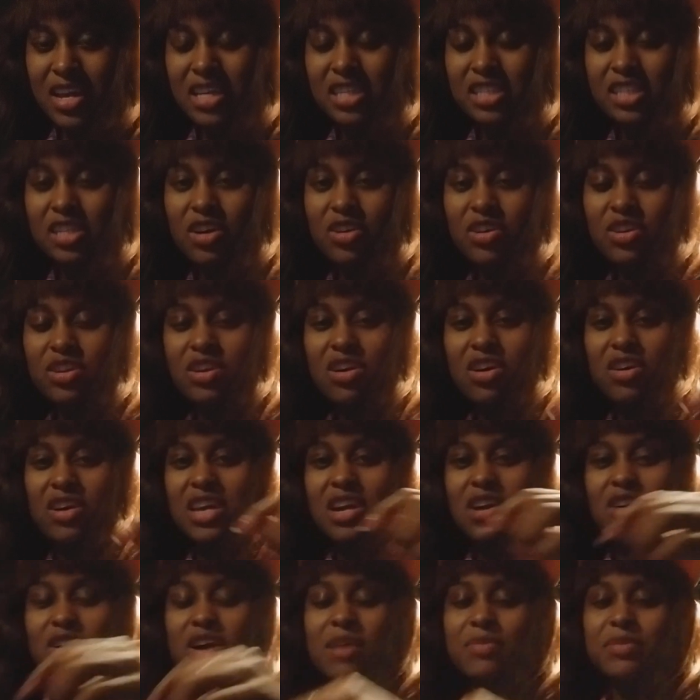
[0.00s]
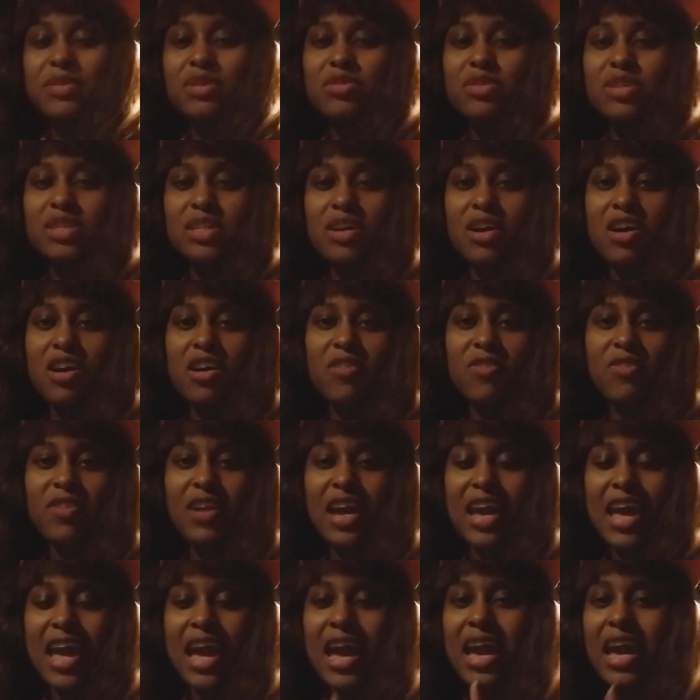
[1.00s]
So, you know, he go up to his girlfriend
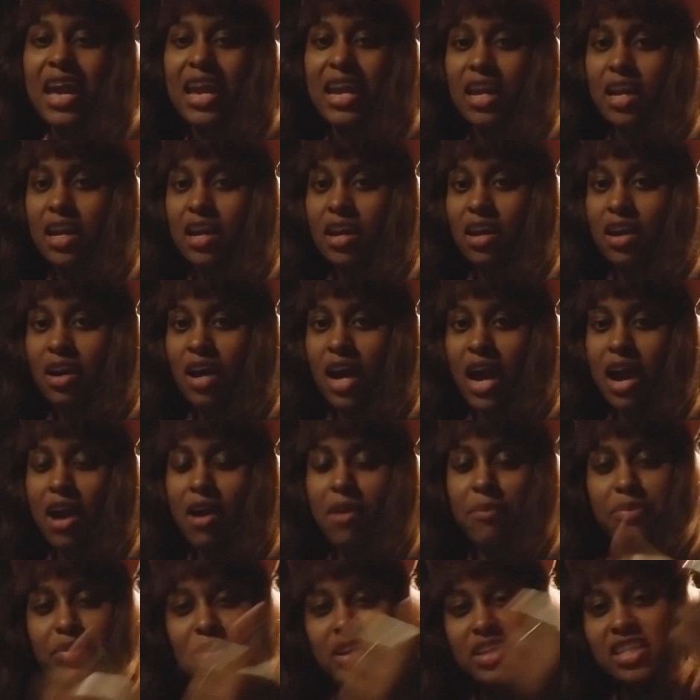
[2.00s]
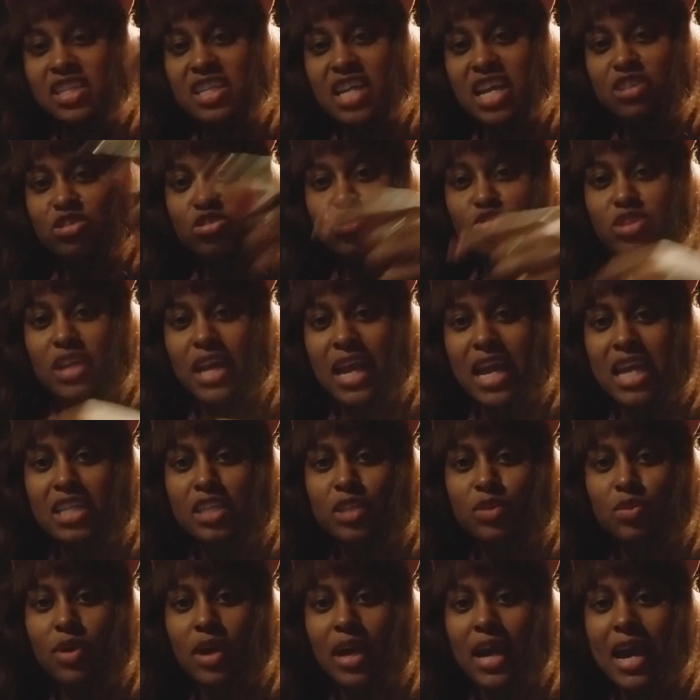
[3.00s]
like, hey, I don't appreciate you
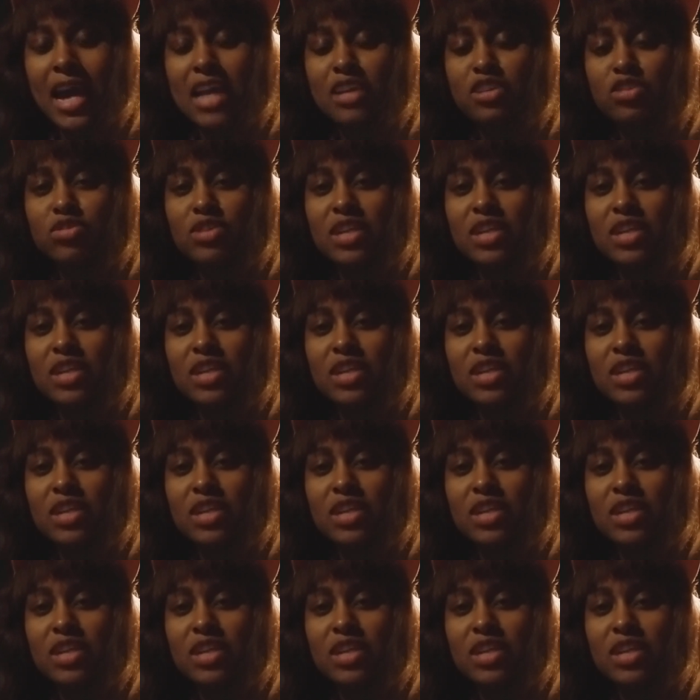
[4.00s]
dancing with guys.